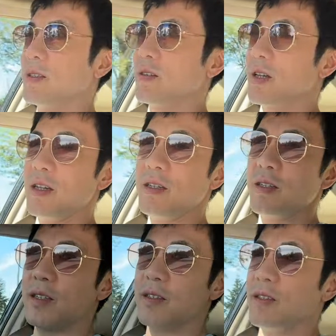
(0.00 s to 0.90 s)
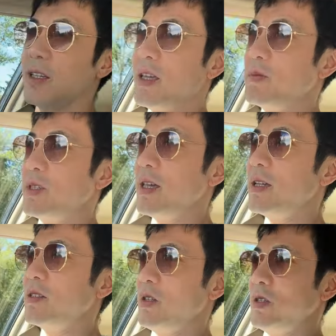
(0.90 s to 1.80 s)
okay? They keep saying
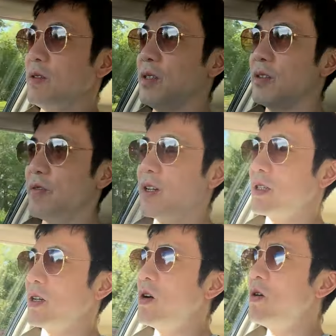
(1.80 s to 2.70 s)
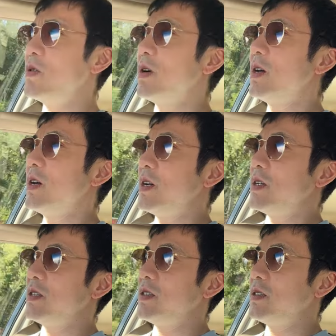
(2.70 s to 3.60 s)
it to you in your face, like, oh,
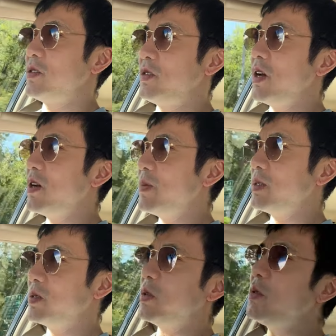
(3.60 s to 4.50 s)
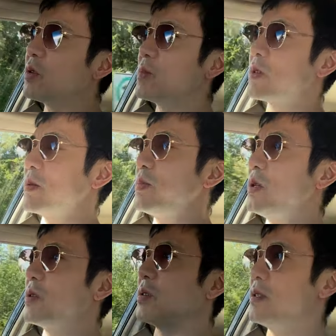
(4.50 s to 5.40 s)
Jeremy's so good with
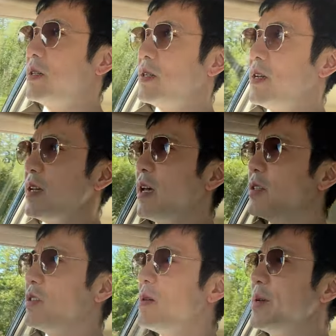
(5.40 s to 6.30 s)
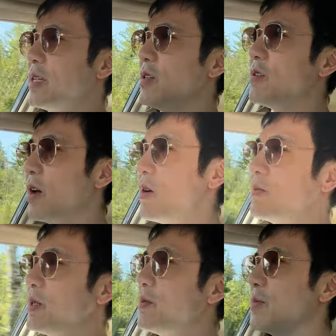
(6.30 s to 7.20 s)
computers. Like, hey, Jeremy, can you help
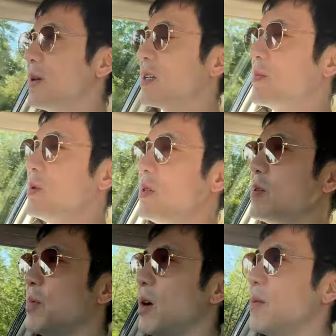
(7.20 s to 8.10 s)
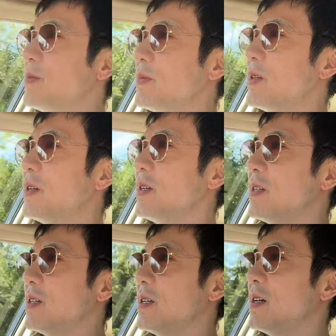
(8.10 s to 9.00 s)
me with my computer problem?
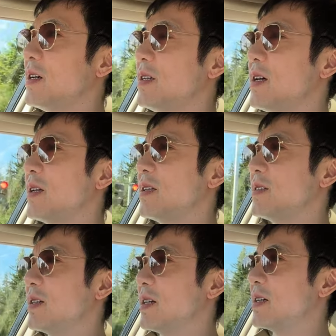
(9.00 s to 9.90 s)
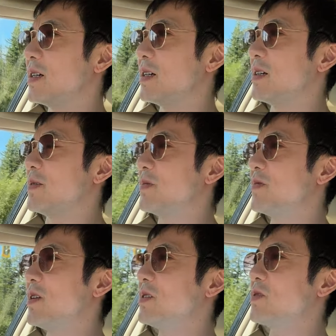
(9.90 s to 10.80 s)
Uh, yeah, like uh,
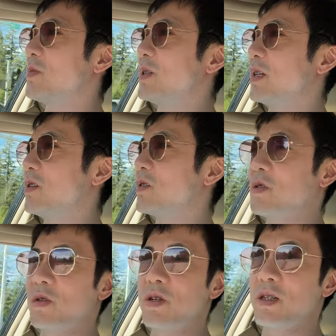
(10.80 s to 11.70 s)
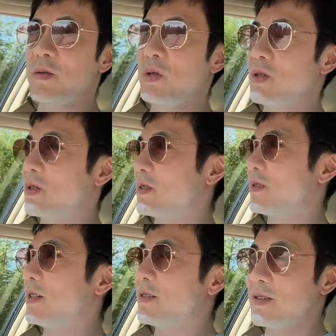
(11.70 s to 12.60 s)
friends told me that you're so good at computers,
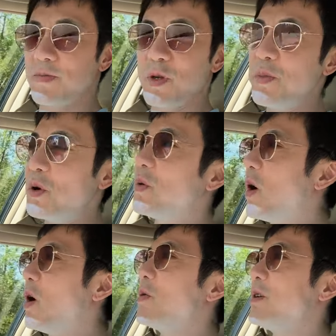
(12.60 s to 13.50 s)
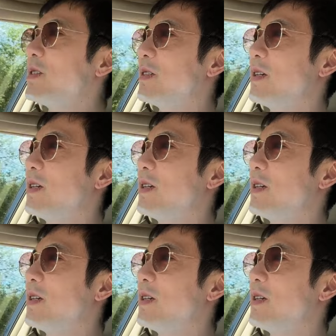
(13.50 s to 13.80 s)
right? people will always